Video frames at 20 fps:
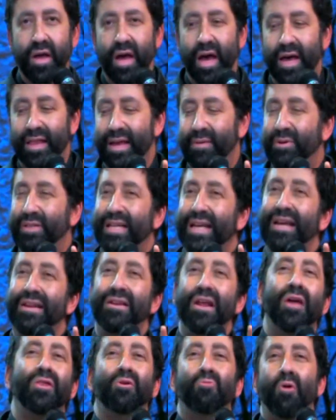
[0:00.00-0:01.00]
And then we see
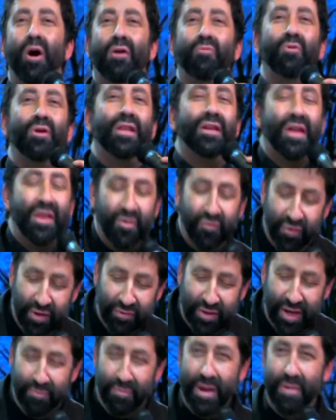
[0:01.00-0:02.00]
another one with another
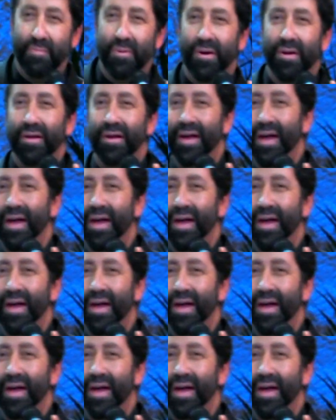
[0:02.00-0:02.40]
50 people.